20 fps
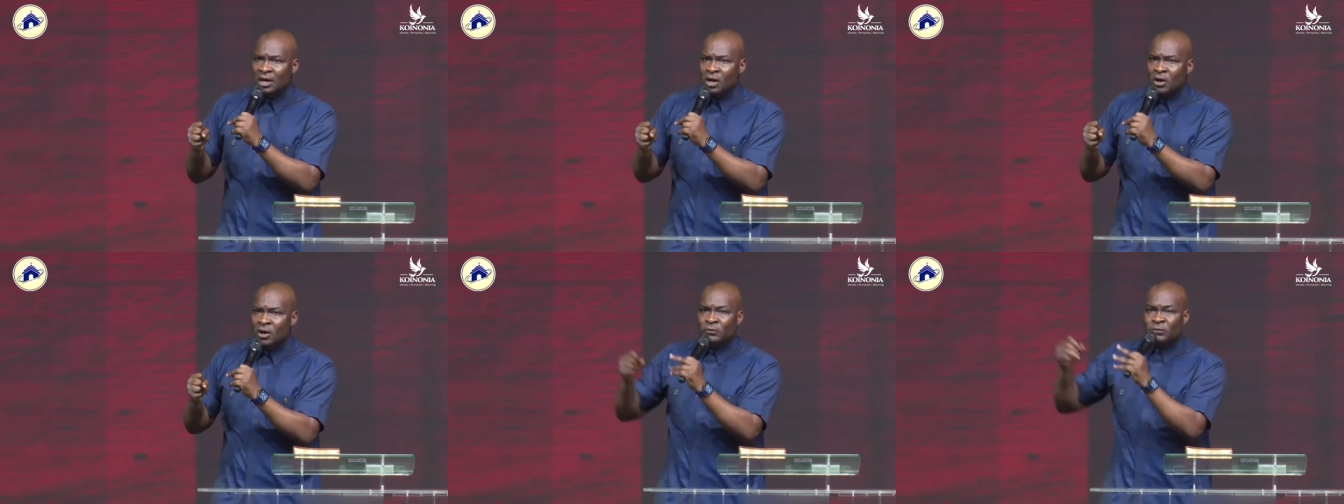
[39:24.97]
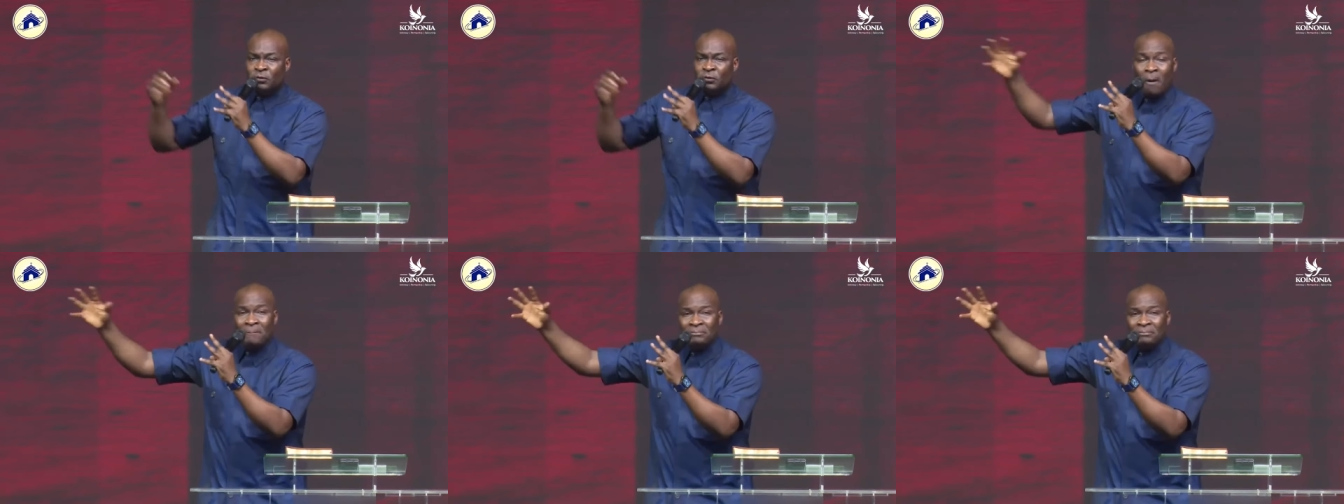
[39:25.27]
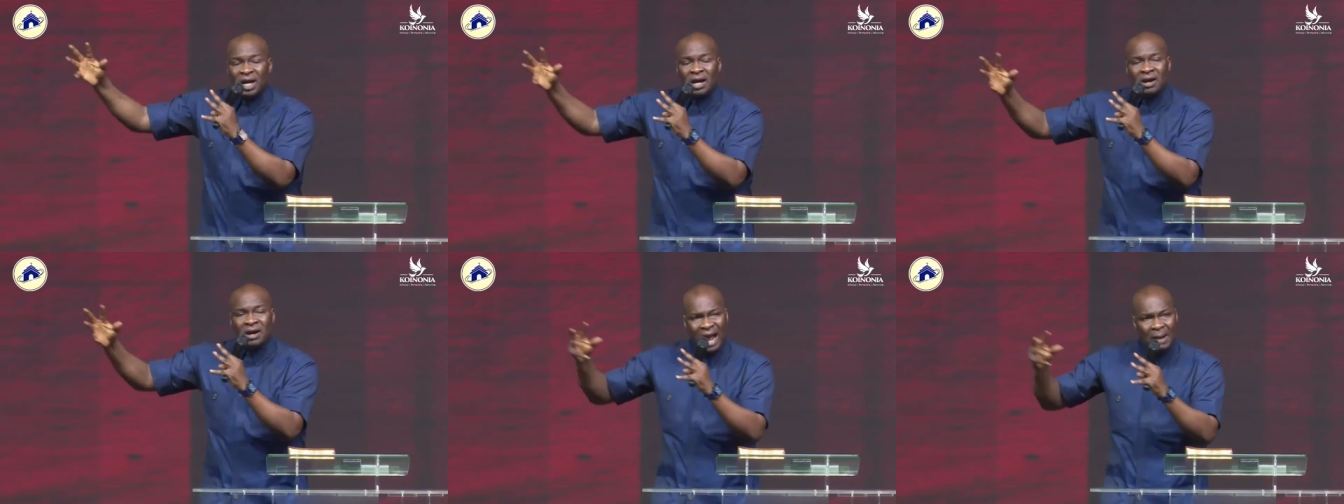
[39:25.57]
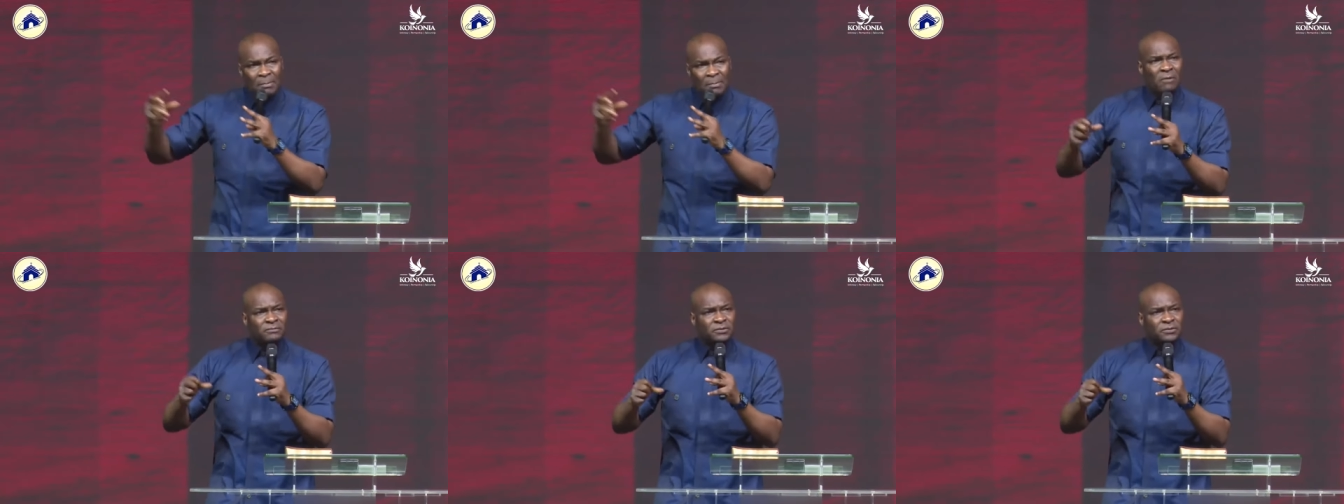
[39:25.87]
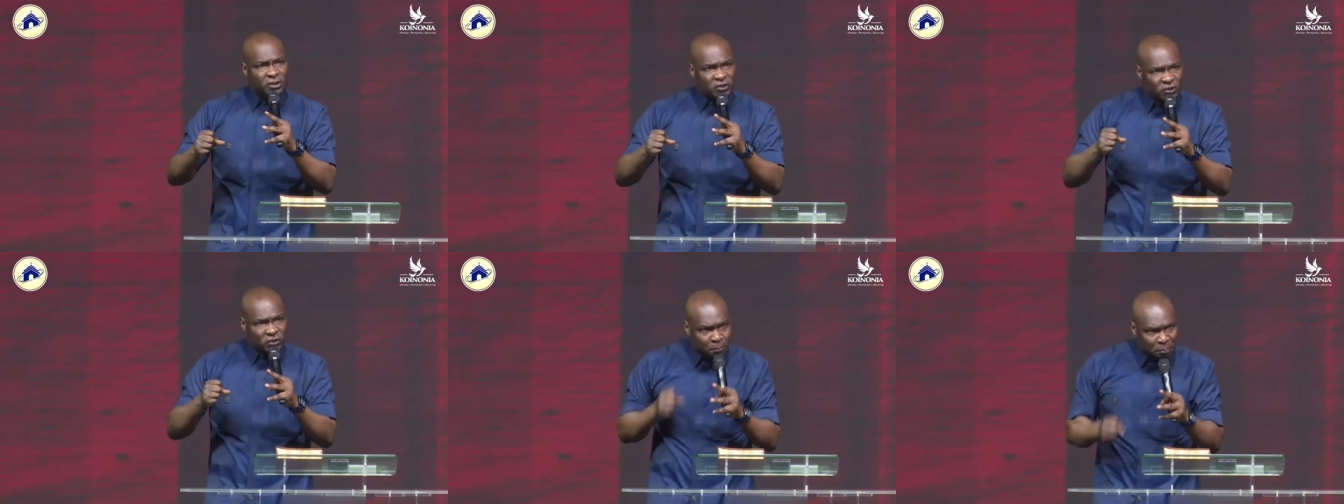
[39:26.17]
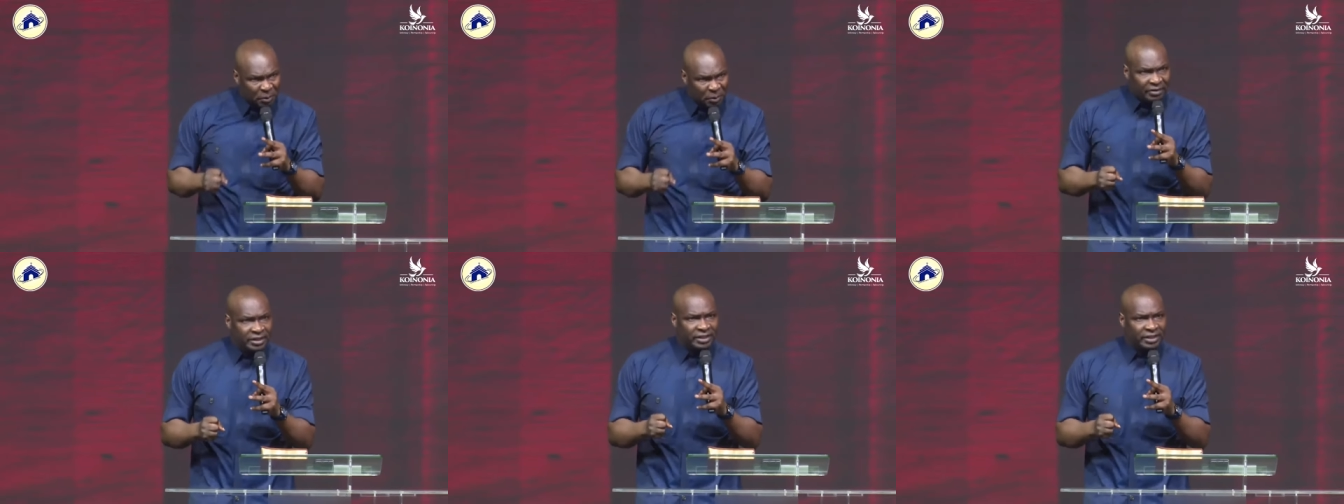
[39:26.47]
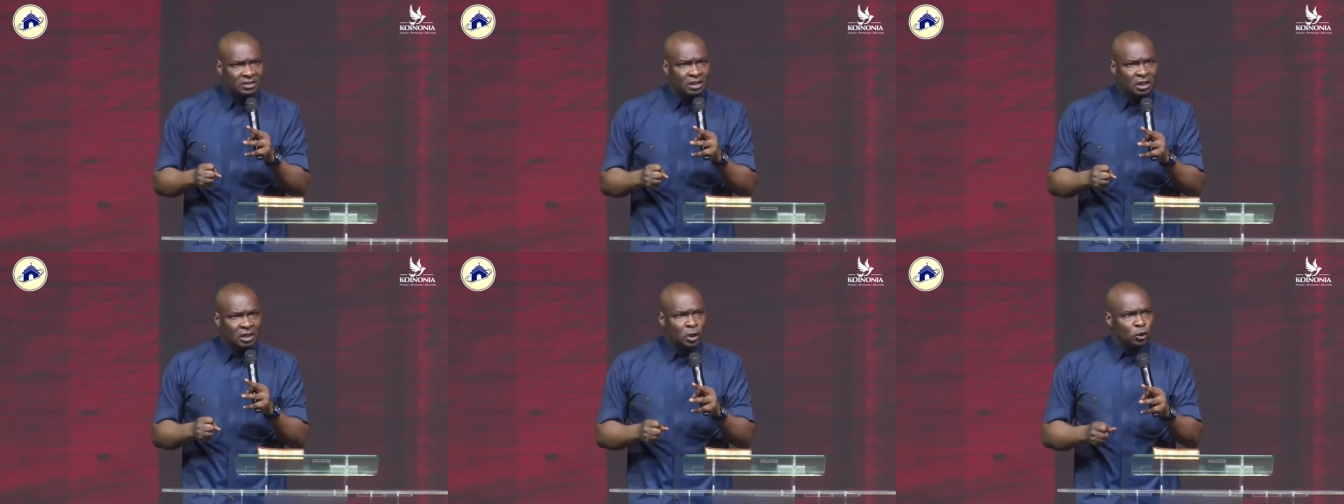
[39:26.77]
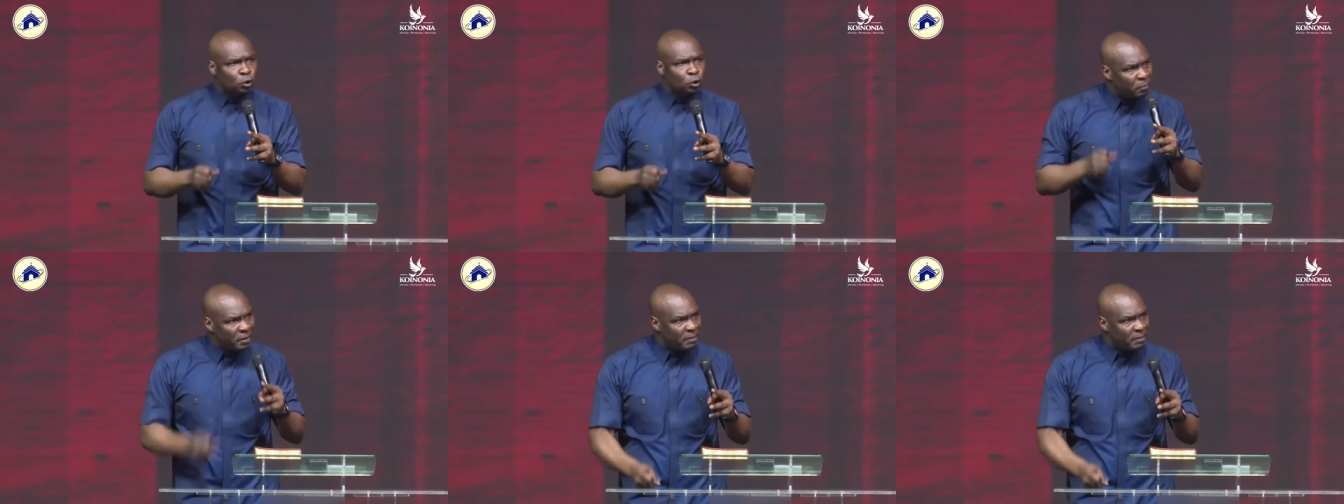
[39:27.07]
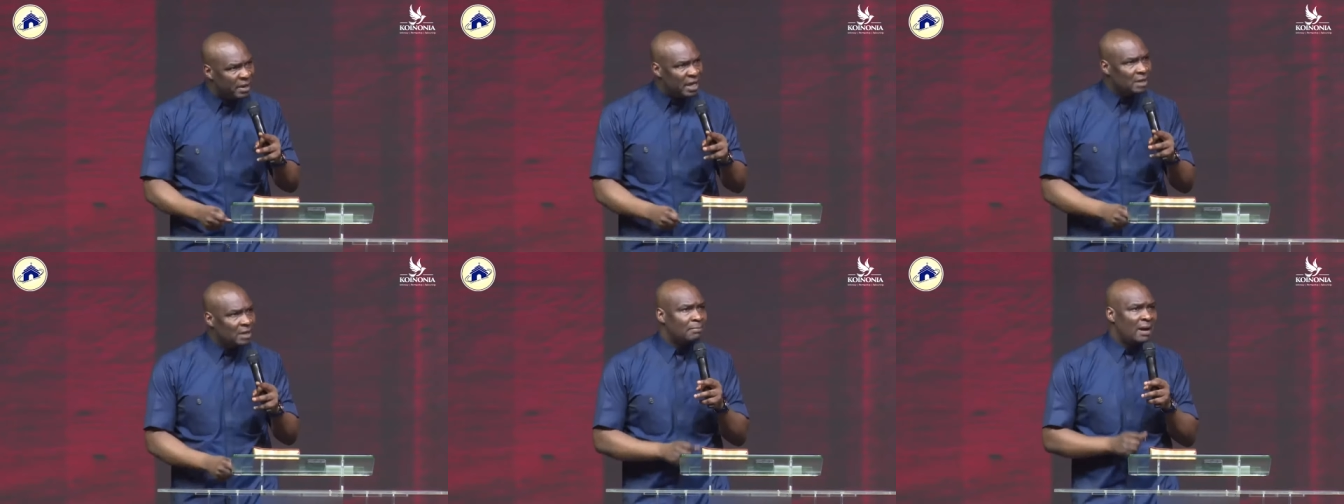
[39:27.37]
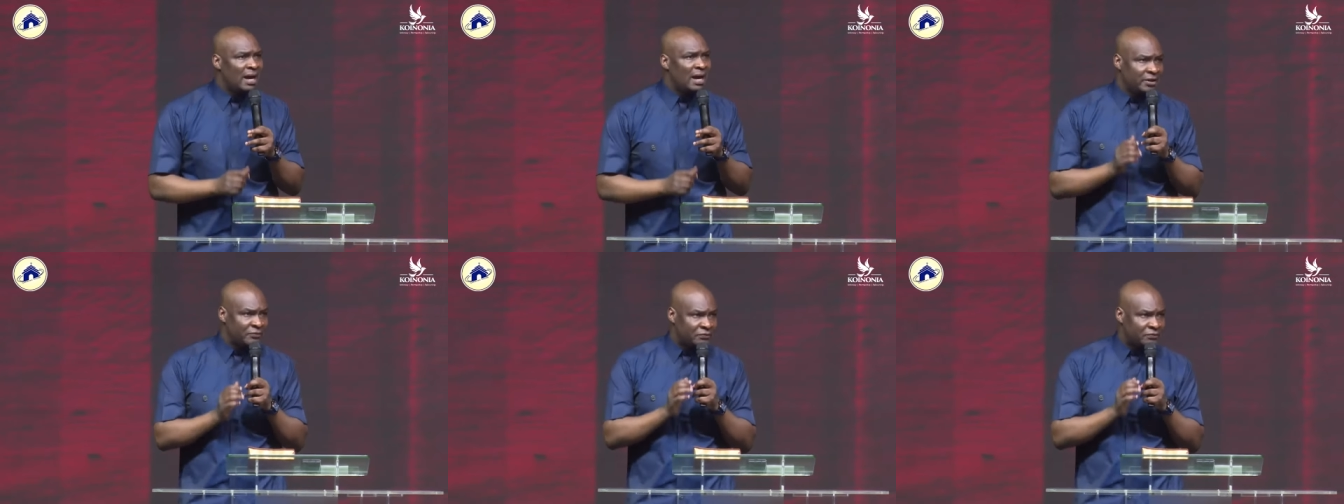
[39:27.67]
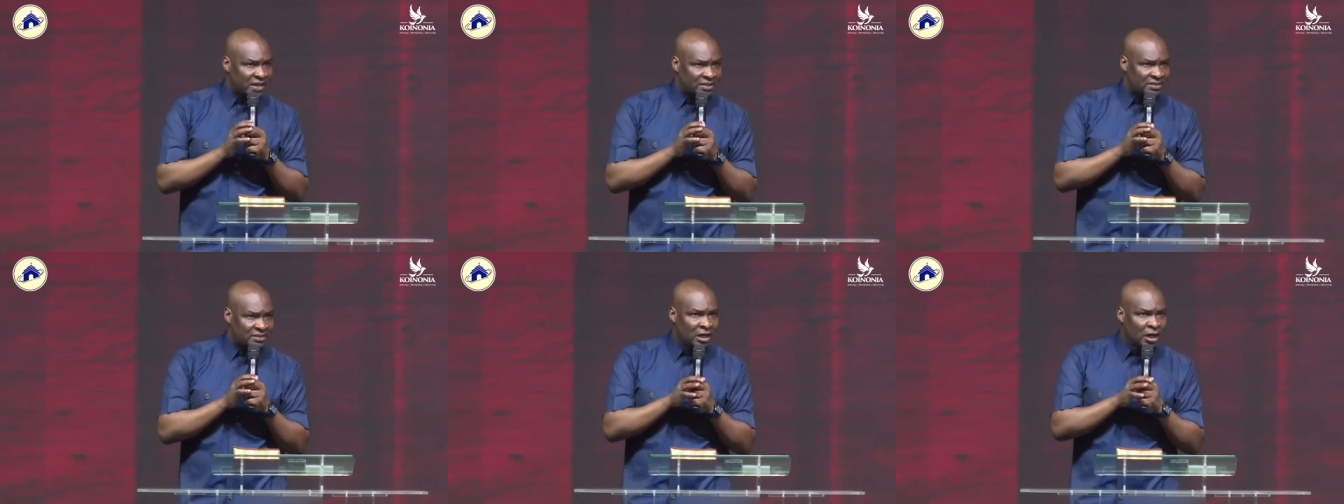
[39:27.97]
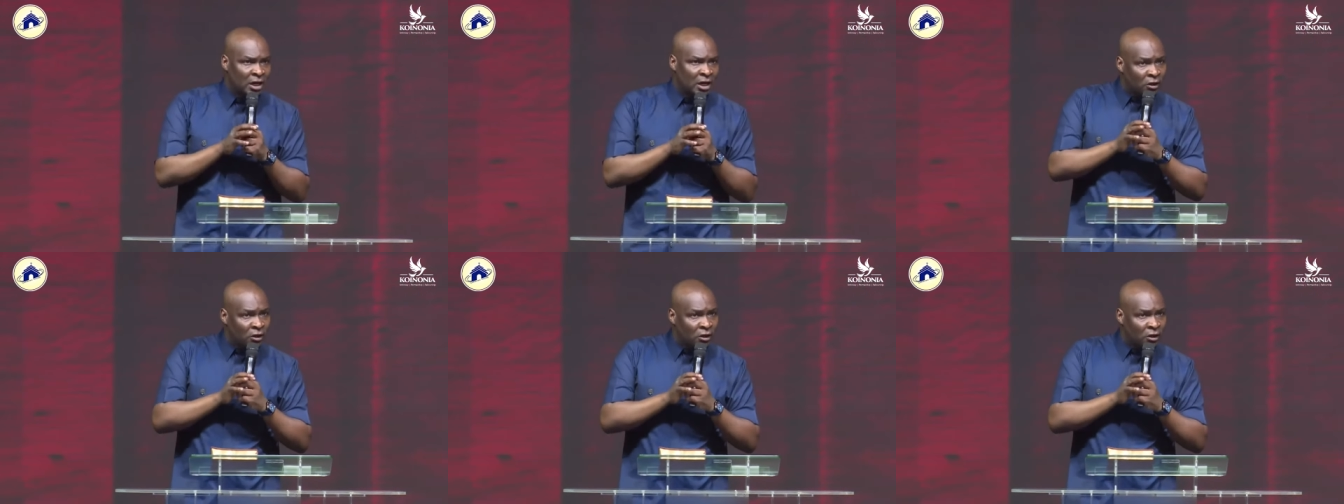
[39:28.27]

from the realm of the spirit to be made manifest.